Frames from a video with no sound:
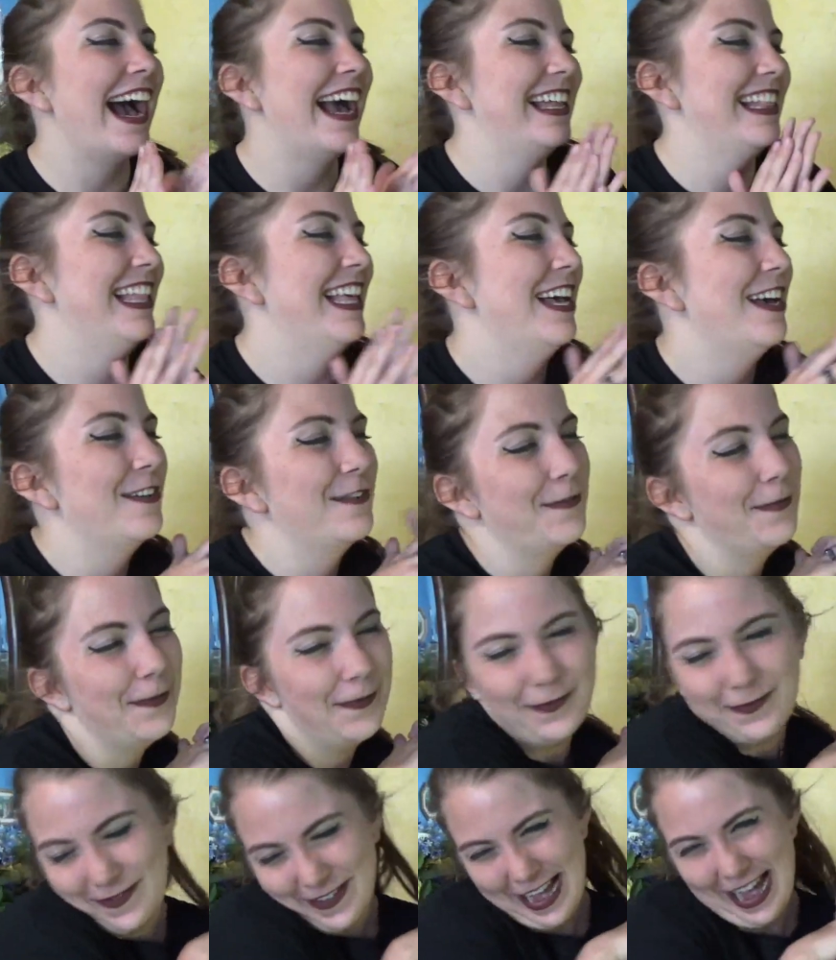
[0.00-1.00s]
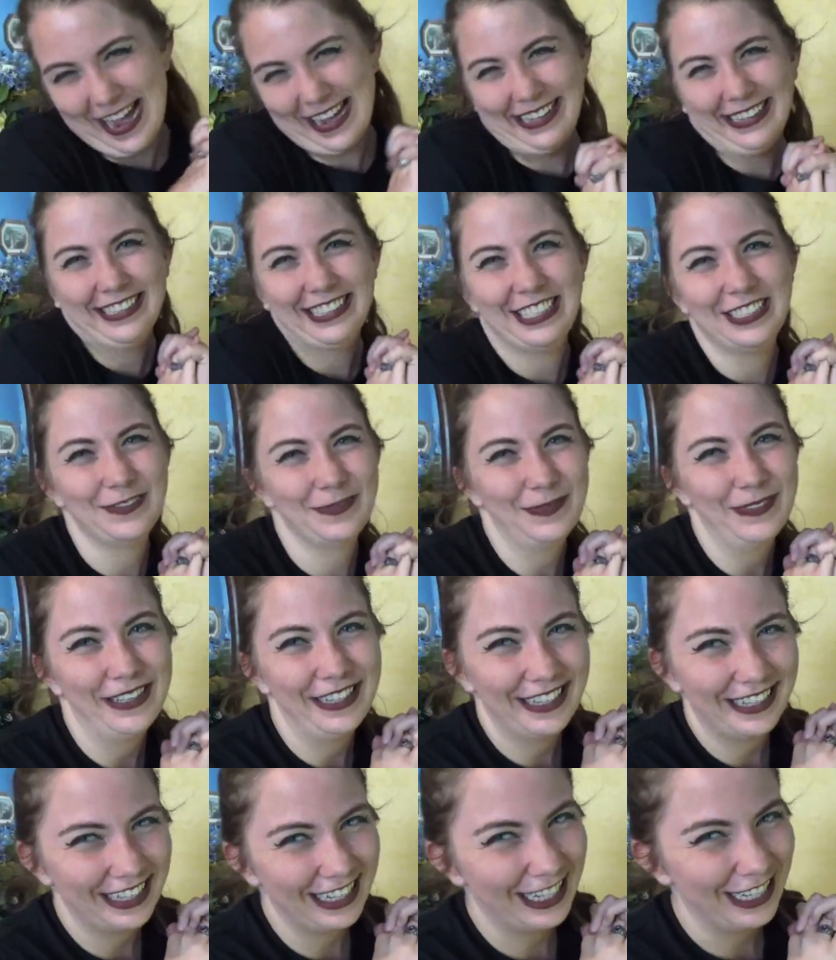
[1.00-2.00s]
I love I love
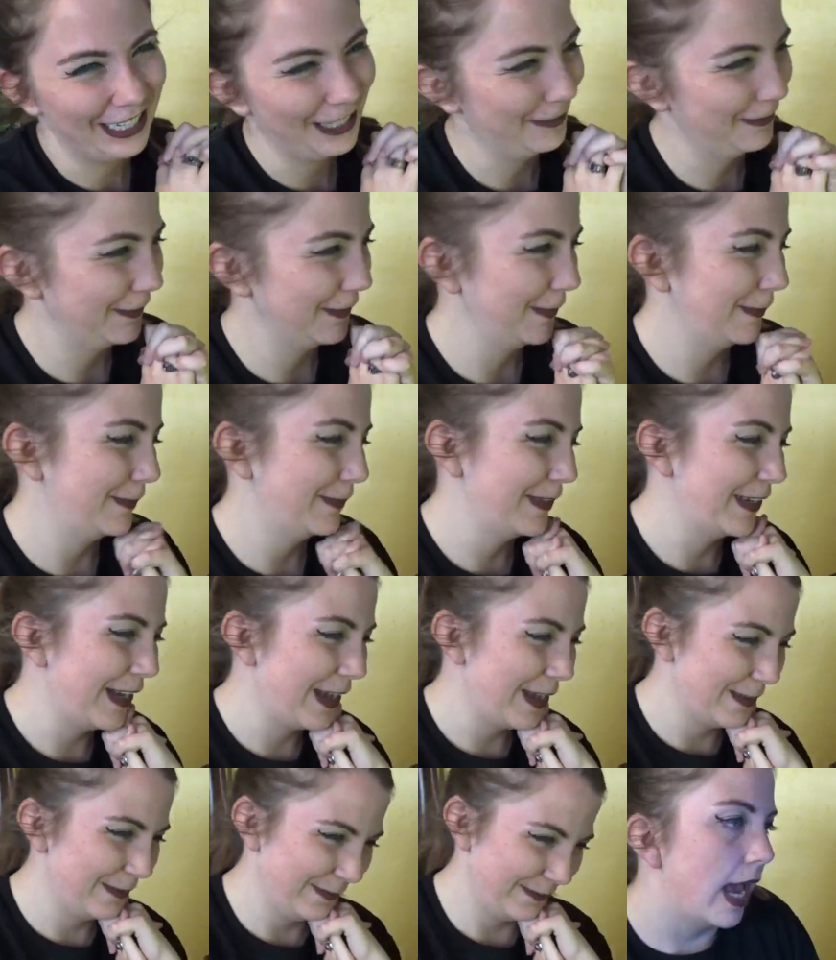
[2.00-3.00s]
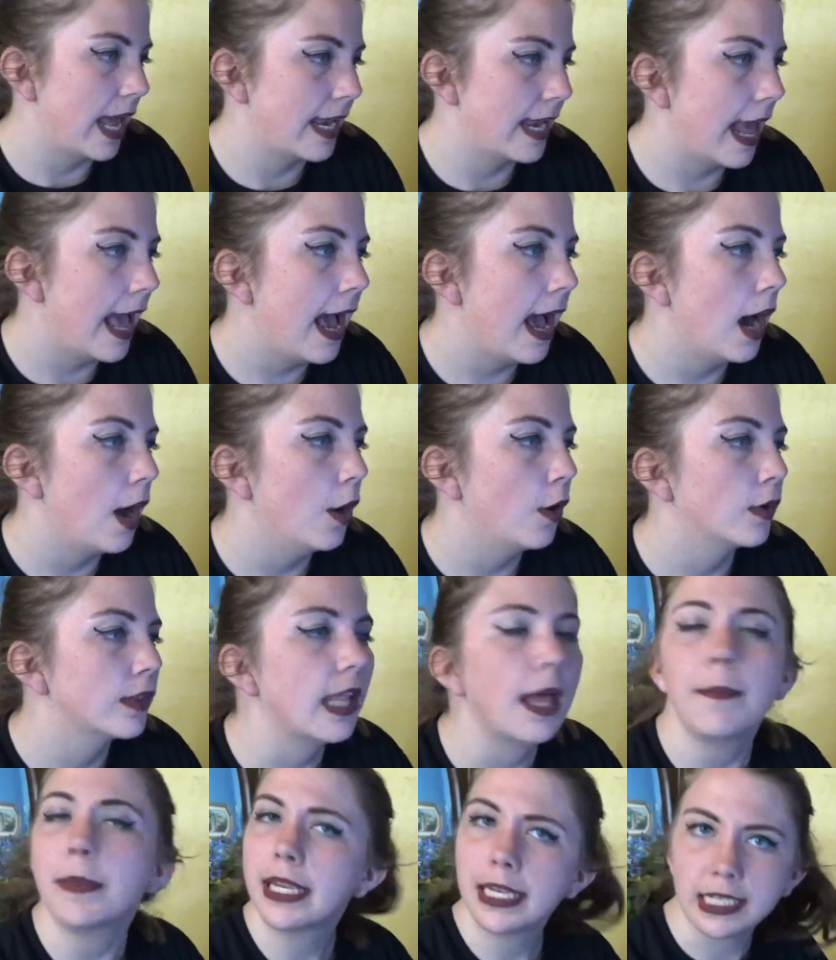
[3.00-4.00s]
being a Hufflepuff. And now
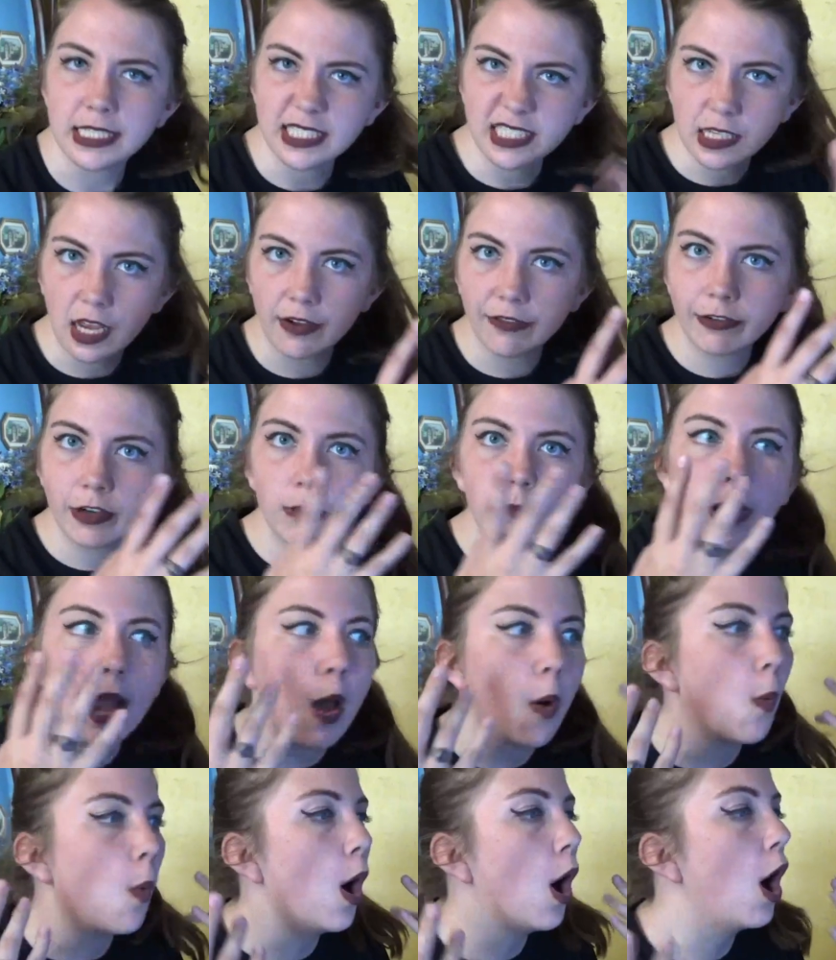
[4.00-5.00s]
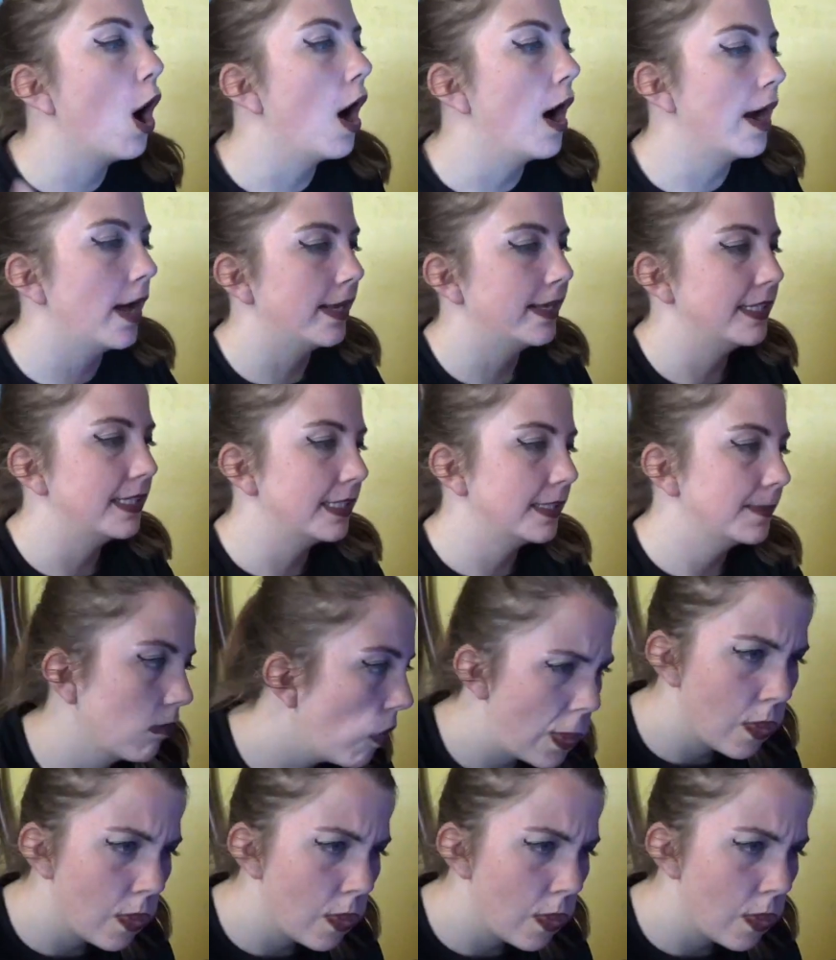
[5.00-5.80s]
let me discover my wand.